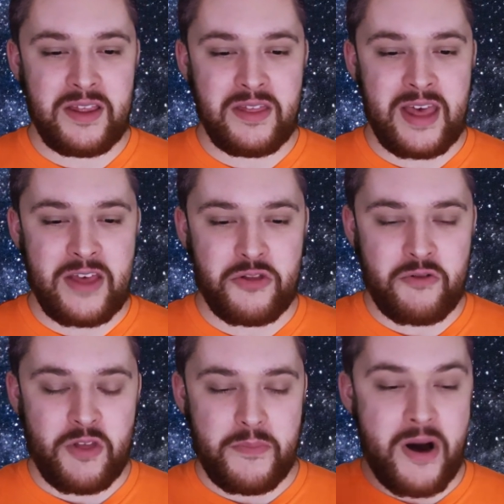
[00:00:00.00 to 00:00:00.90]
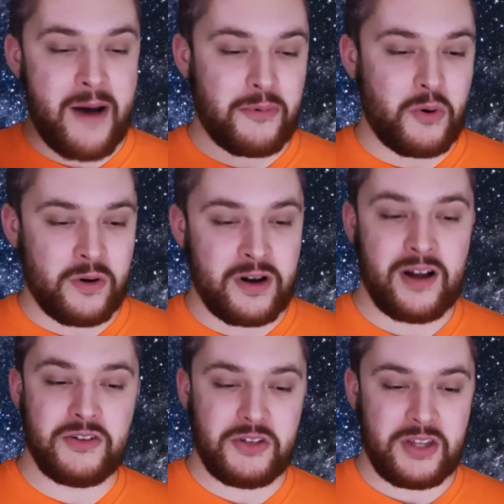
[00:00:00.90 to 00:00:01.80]
they throw the popcorn
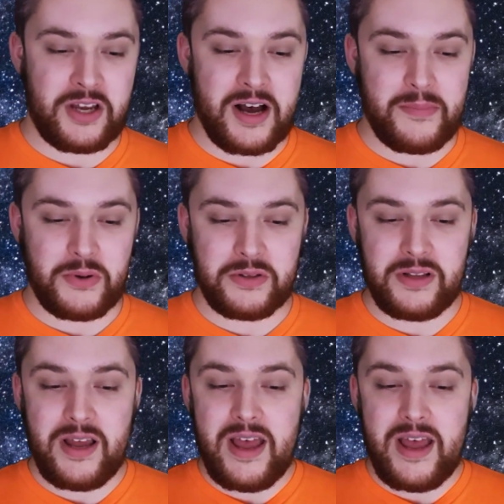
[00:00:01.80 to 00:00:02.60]
onto the couples